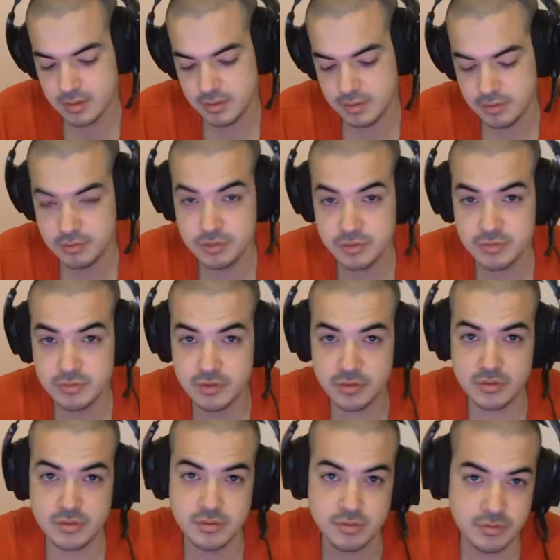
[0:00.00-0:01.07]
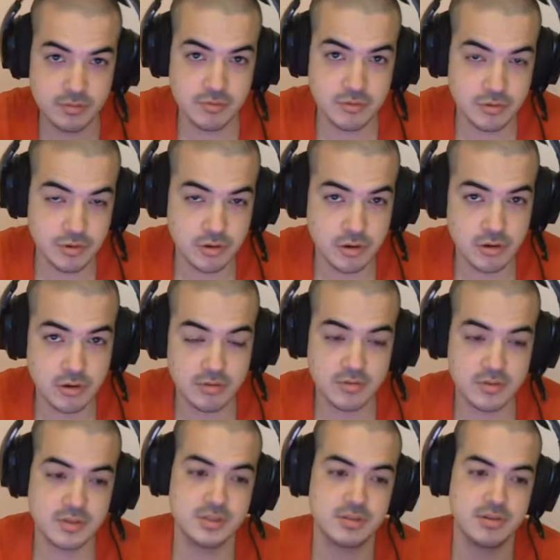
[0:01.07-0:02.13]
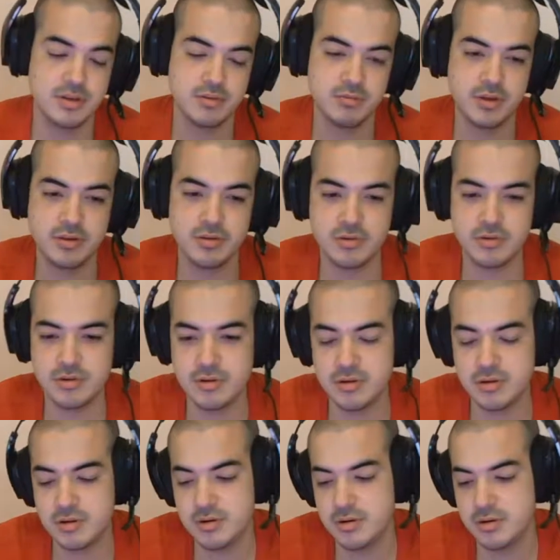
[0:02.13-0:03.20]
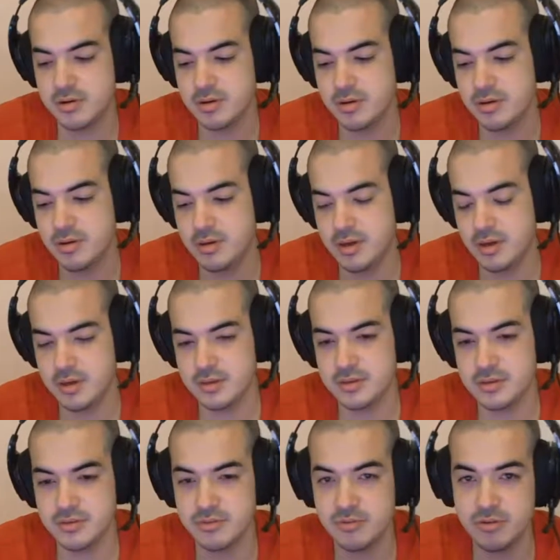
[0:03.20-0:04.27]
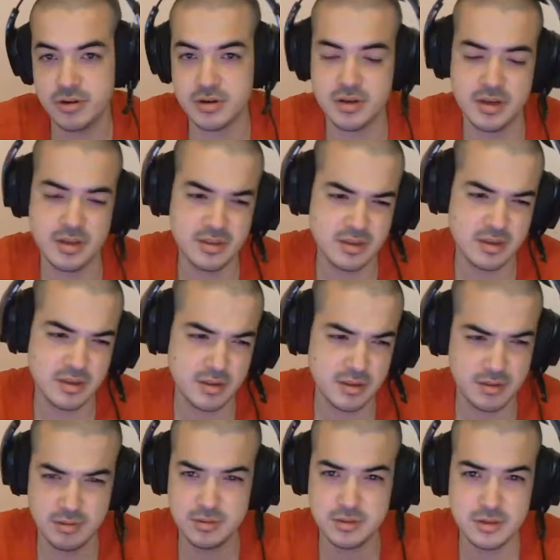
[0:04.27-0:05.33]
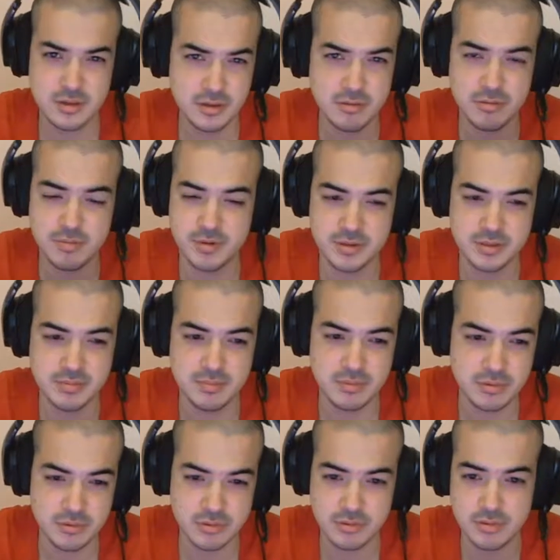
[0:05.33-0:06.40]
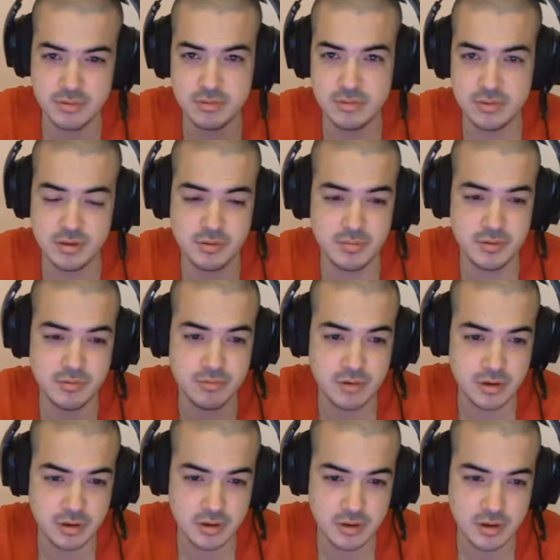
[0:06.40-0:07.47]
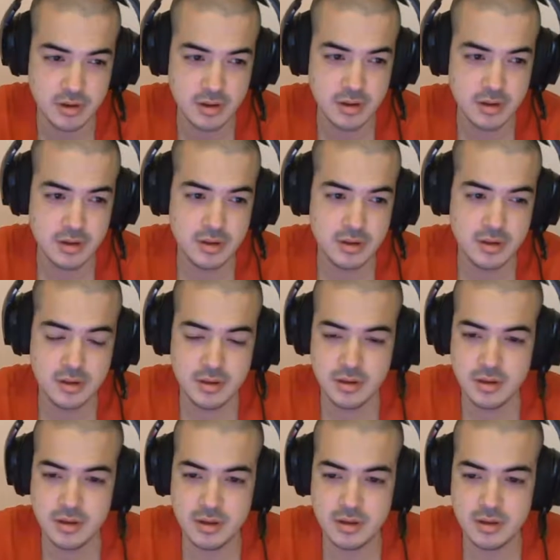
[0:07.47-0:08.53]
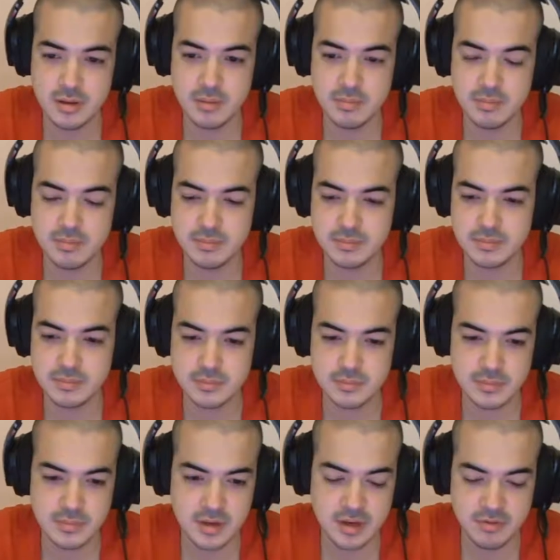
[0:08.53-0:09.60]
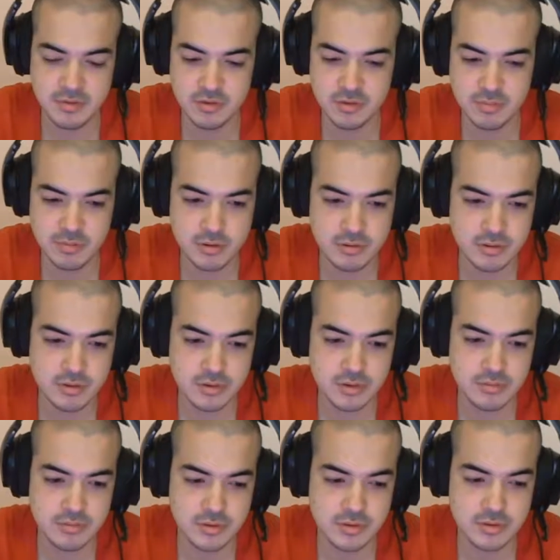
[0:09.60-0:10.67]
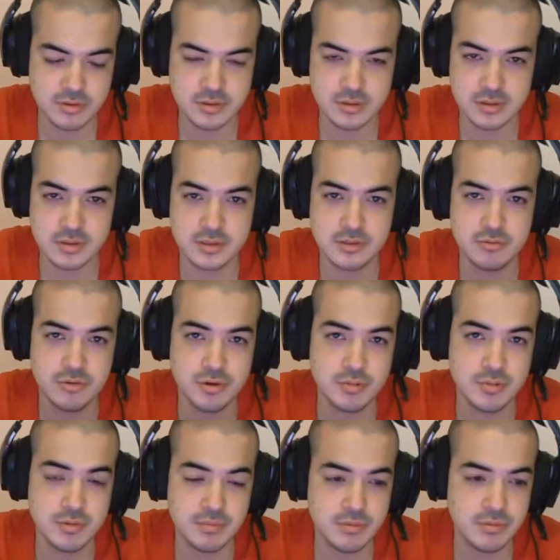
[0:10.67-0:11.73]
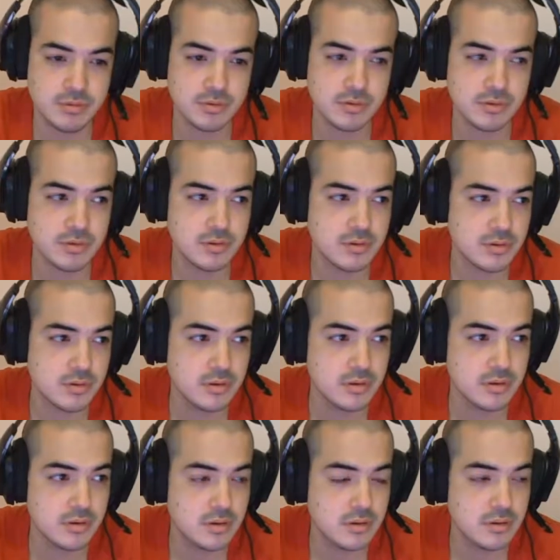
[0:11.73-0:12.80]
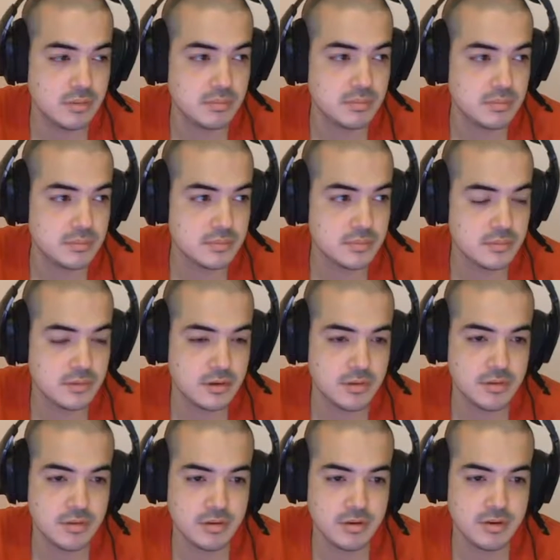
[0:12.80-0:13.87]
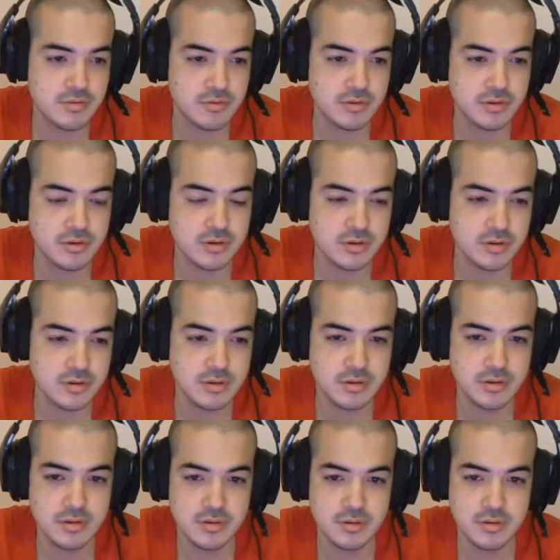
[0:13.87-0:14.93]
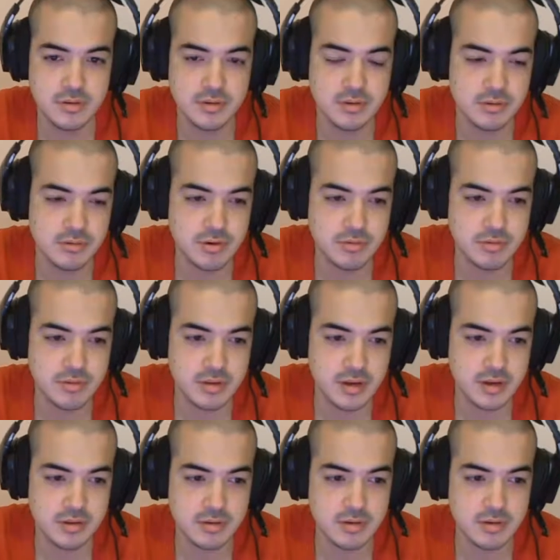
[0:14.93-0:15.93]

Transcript: useful for all of us so that we can all gain stuff quickly. And the study group is important, don't get me wrong. Um, Having a poker network is extremely important. I think everyone can agree with that.